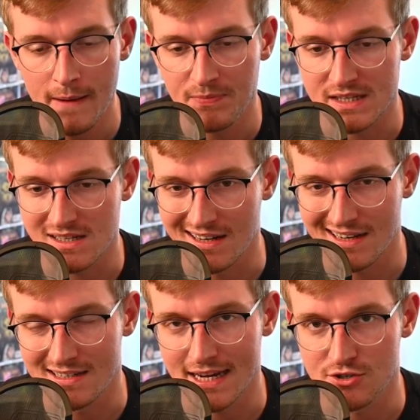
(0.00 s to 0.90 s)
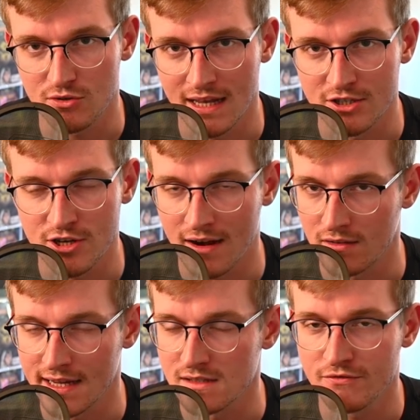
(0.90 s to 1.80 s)
that's going to contextualize
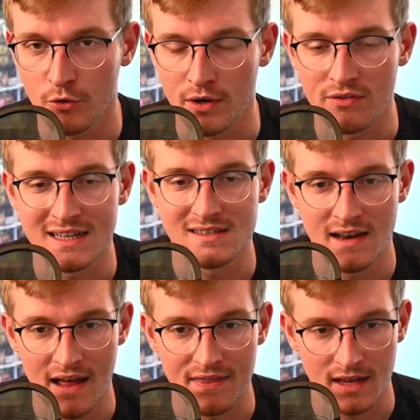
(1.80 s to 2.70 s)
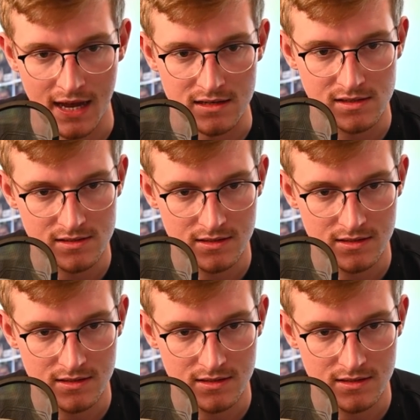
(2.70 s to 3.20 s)
Shadowlands for you. That's not the case.